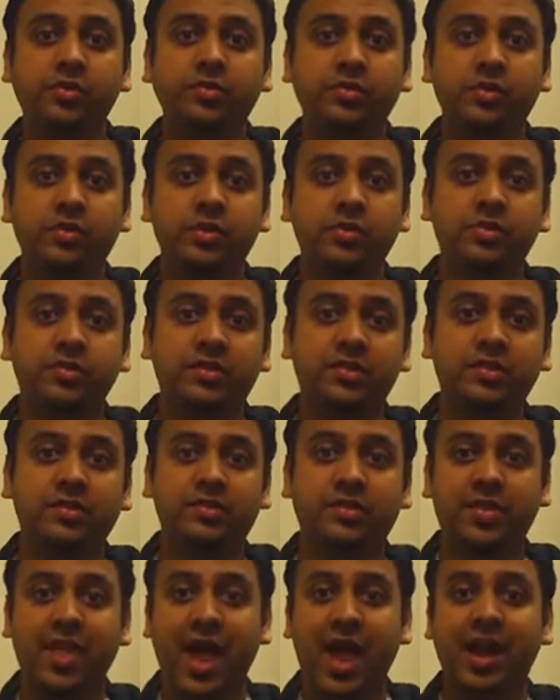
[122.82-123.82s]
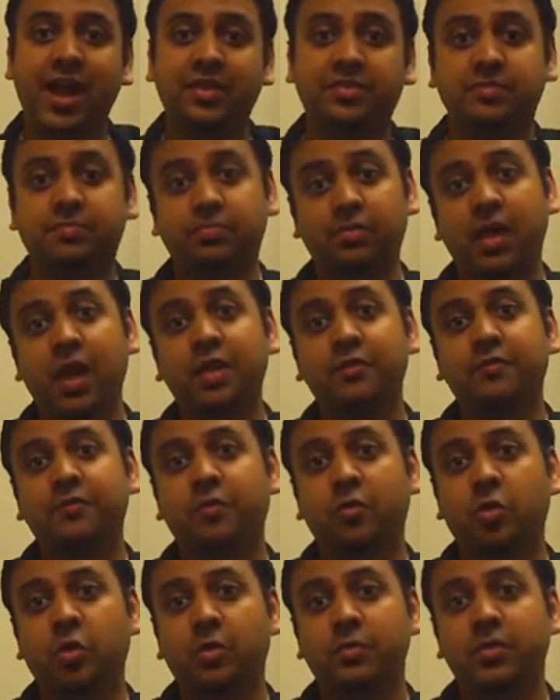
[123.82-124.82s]
It also uses that as a
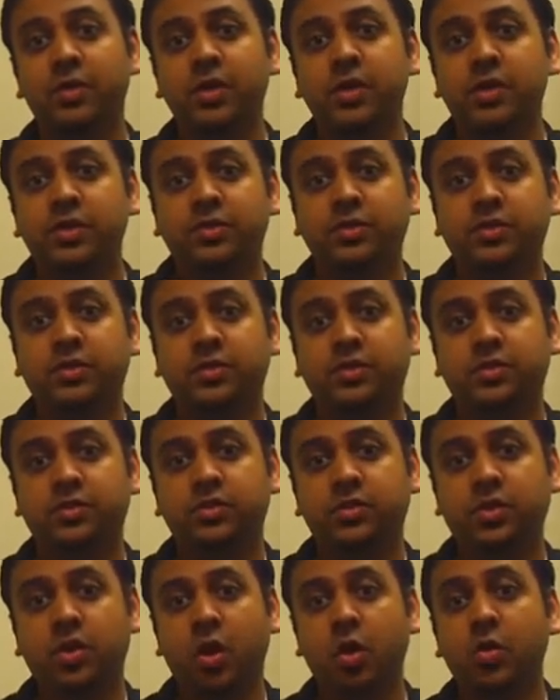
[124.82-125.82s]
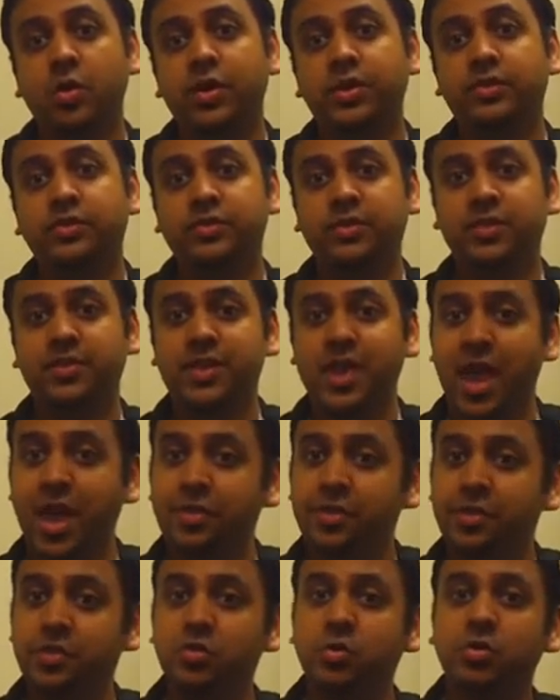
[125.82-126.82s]
platform to go into
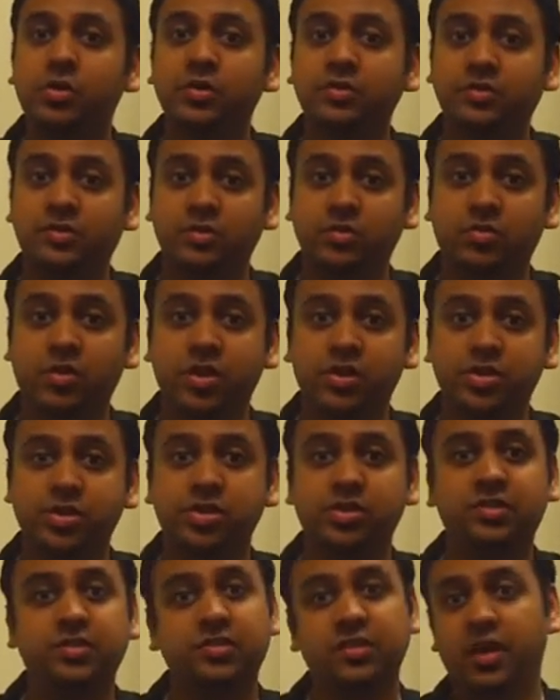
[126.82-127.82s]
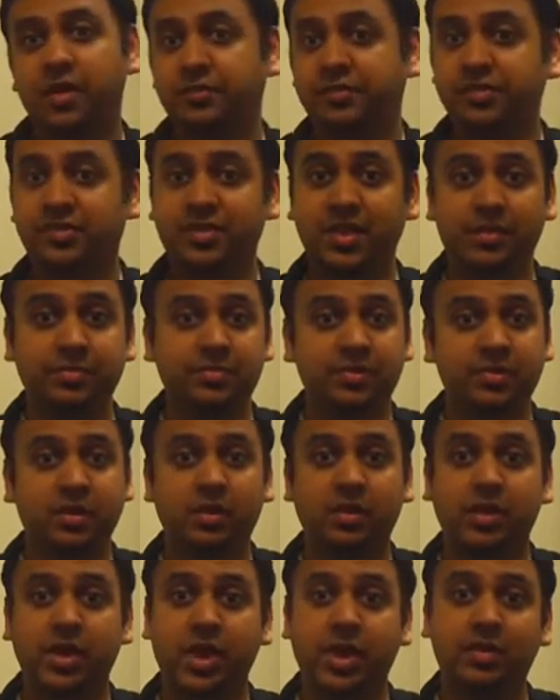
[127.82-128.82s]
the ethical considerations of
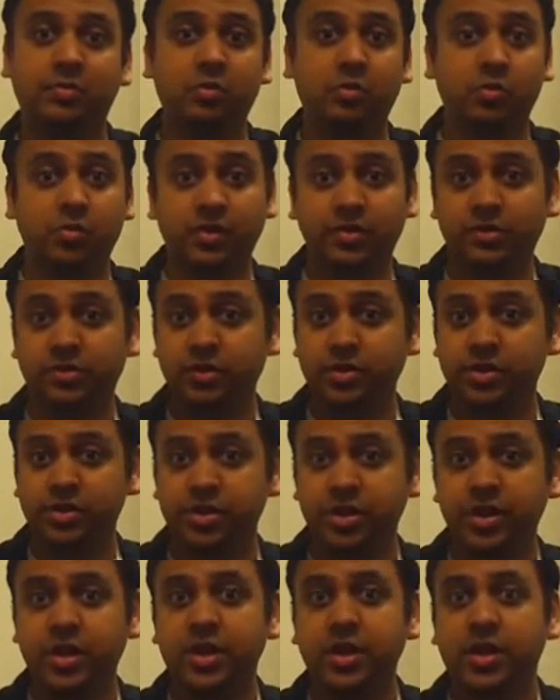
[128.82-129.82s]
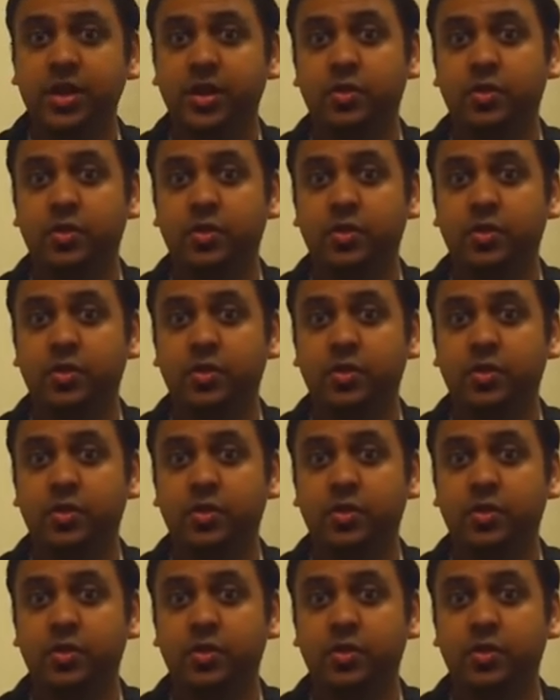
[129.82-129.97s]
stem cell and animal research.